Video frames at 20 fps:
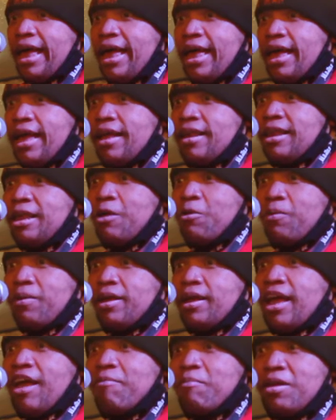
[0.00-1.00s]
and
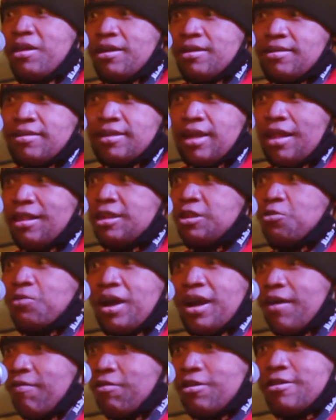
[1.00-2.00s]
he gave me his set list
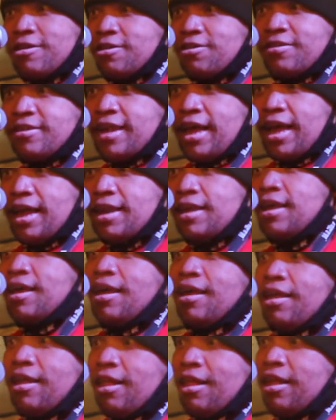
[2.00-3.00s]
right after their set.
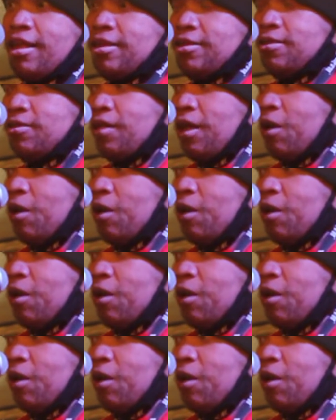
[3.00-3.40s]
So